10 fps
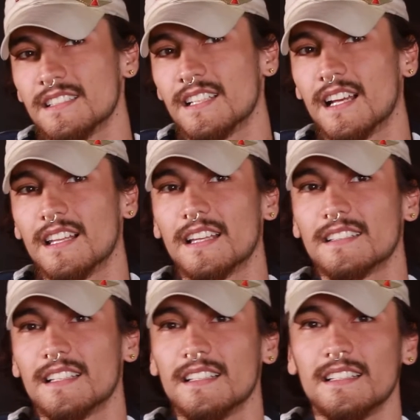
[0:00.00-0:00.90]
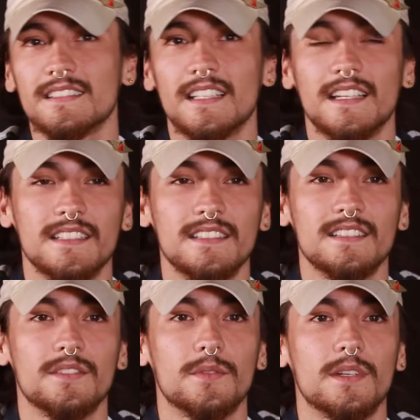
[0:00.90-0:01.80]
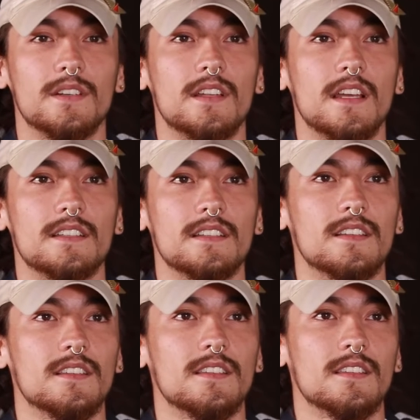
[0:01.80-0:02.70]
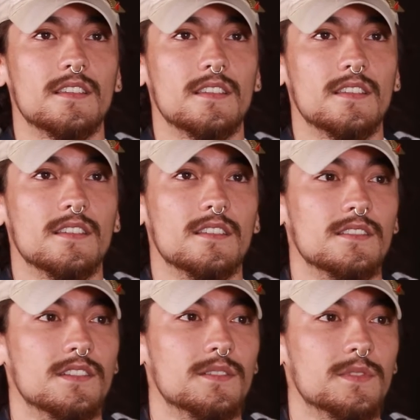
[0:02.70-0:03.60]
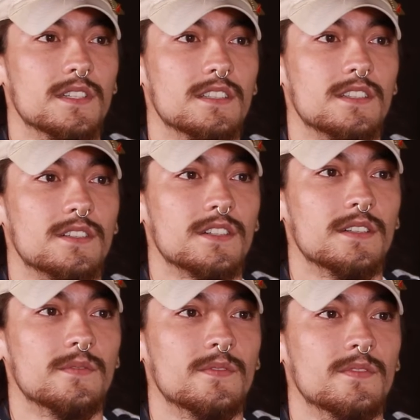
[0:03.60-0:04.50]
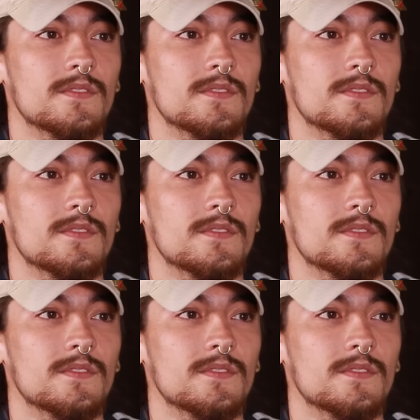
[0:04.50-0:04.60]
That shit not like that. It's like, this is real. Like, this is, you know what I'm saying? This is the crib.